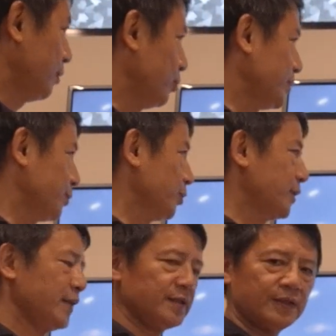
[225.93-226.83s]

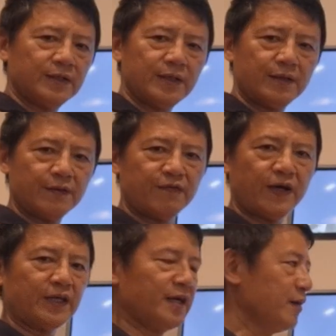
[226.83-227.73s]
We can
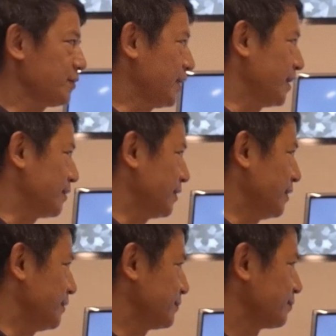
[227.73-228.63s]
find out
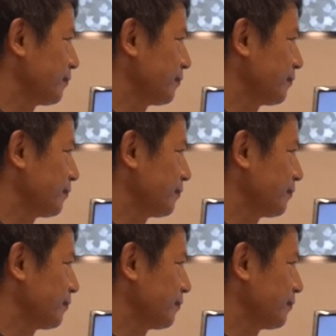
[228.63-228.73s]
that,